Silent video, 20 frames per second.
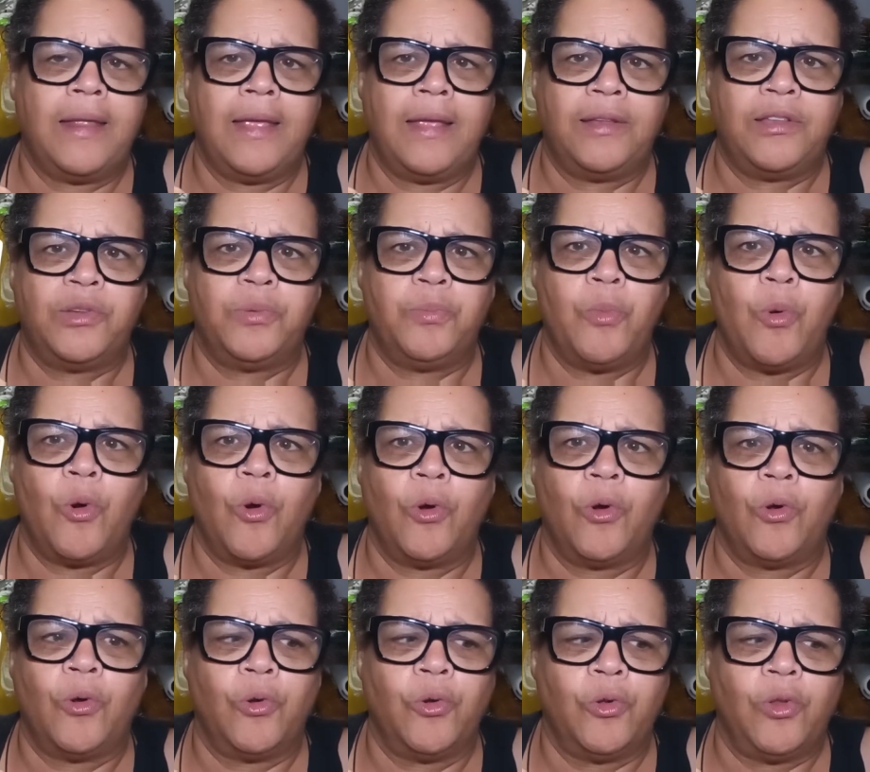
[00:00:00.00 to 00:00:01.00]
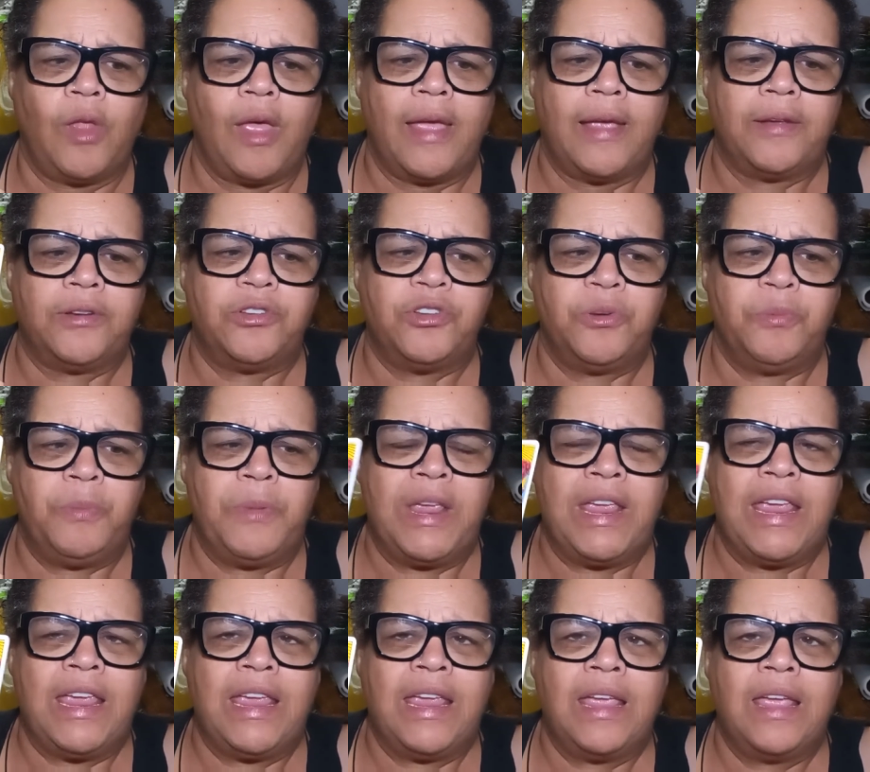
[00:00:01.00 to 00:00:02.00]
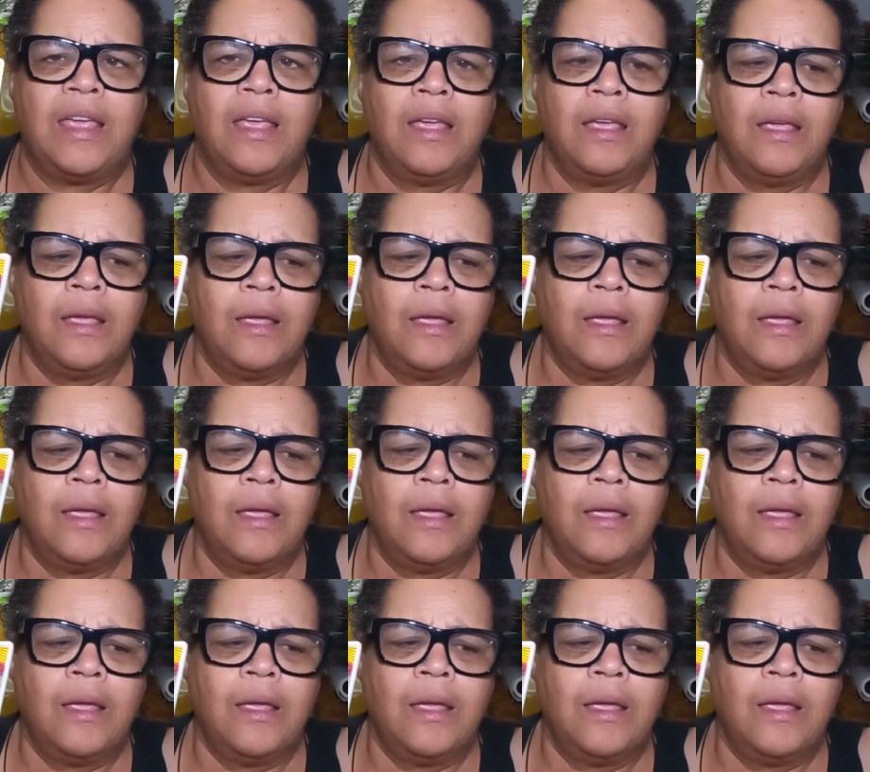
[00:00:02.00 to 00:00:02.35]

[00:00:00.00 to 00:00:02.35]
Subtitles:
It's more like, to me,